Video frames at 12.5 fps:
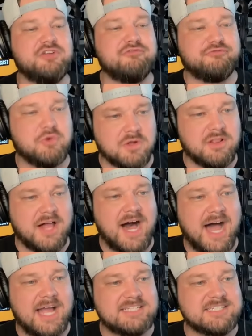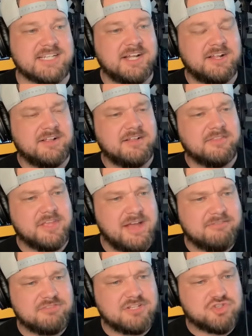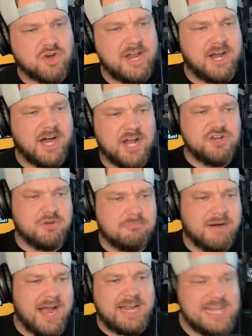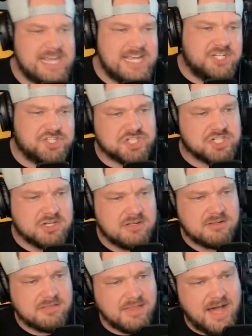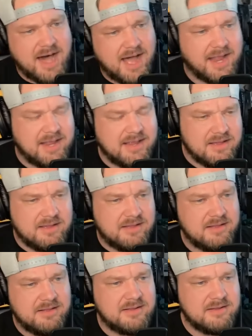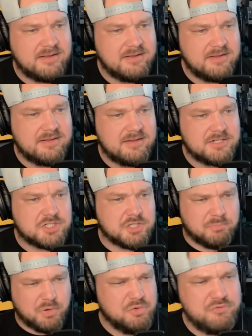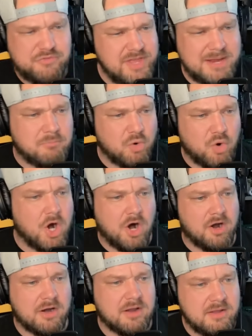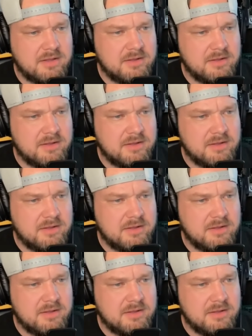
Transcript: you full of lies that you have to try to undermine each lie to prove them wrong